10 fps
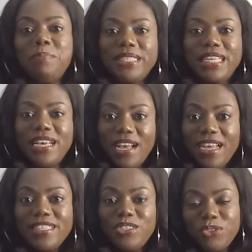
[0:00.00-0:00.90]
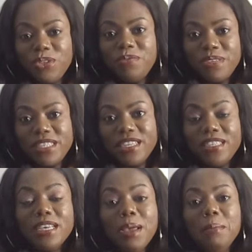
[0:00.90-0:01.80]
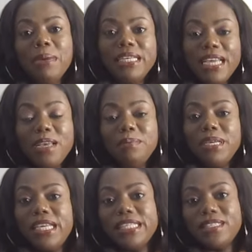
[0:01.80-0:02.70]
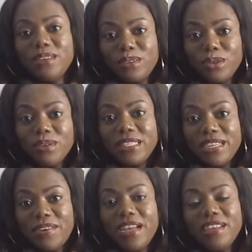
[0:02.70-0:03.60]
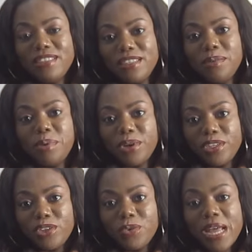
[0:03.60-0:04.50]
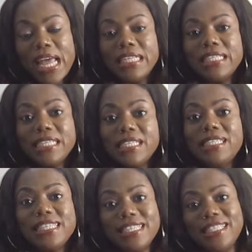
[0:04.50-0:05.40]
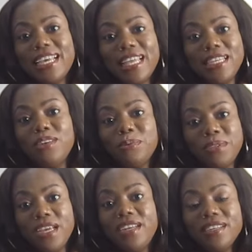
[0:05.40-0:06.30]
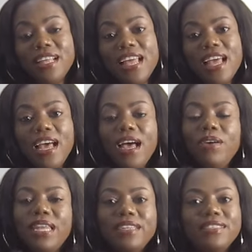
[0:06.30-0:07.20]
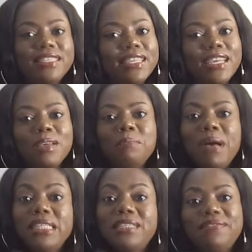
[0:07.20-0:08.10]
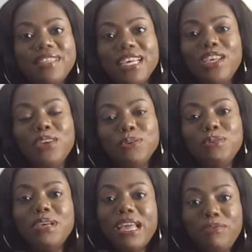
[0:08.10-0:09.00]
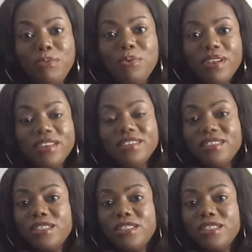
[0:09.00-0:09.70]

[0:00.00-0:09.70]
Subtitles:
A Basic Guide to Doing Research. My name is Dr. Sarah Chidiebere Joe and this is the Ellen Hub channel. I would like to say a massive thank you to everyone that